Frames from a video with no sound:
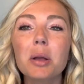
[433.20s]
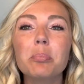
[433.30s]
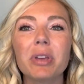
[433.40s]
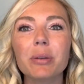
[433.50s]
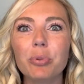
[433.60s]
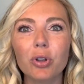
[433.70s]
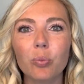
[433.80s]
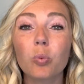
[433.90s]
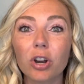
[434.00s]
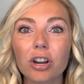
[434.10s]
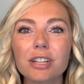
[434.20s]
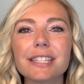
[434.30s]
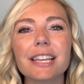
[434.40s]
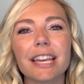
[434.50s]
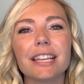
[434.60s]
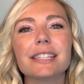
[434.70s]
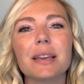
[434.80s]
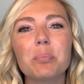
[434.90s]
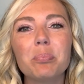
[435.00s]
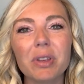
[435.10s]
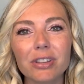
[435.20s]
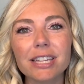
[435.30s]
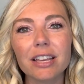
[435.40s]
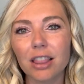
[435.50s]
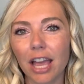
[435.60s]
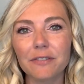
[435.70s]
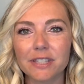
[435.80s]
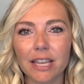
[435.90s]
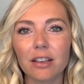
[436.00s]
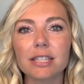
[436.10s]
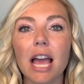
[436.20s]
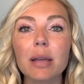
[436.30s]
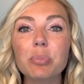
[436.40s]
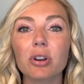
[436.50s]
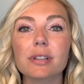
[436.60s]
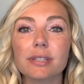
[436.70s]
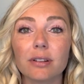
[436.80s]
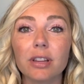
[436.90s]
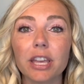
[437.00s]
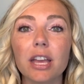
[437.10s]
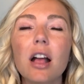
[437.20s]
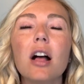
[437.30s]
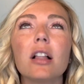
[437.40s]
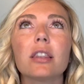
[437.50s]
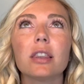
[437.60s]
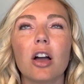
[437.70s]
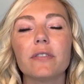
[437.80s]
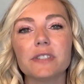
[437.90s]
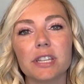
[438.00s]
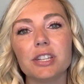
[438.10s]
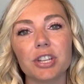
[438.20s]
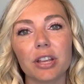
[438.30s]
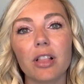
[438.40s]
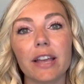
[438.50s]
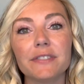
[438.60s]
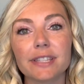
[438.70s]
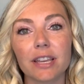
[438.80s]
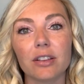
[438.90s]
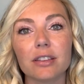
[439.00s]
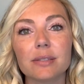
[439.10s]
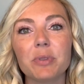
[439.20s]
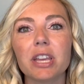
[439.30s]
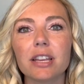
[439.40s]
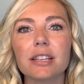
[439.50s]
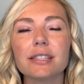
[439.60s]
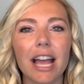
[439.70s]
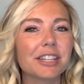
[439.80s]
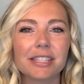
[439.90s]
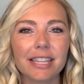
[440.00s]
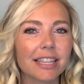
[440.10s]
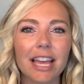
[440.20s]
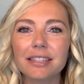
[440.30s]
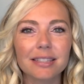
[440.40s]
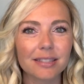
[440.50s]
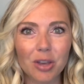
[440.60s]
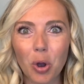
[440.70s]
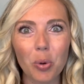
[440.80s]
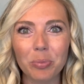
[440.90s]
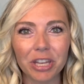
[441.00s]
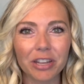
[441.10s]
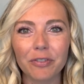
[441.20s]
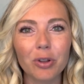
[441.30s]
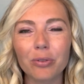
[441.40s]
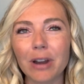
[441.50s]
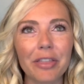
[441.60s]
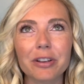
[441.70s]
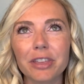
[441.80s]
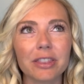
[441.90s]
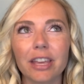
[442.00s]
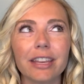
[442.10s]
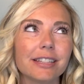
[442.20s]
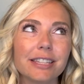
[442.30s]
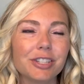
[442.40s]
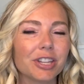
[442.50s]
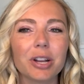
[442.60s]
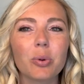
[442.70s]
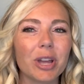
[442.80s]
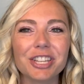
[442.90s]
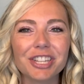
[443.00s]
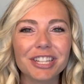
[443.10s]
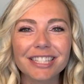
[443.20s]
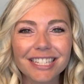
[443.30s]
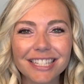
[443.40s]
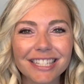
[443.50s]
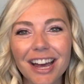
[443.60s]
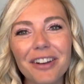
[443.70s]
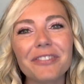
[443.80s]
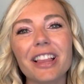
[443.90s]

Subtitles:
big, bold words is building life skills. I personally love teaching life skills because I just think that's so meaningful rather than teaching equations and stuff.